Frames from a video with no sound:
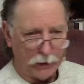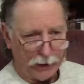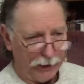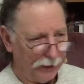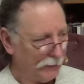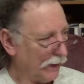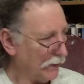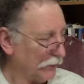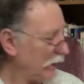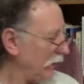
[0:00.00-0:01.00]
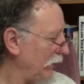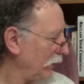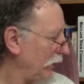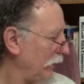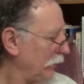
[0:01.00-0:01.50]
I gotta say,
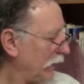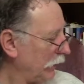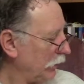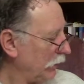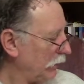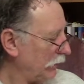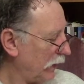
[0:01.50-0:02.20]
my goodness,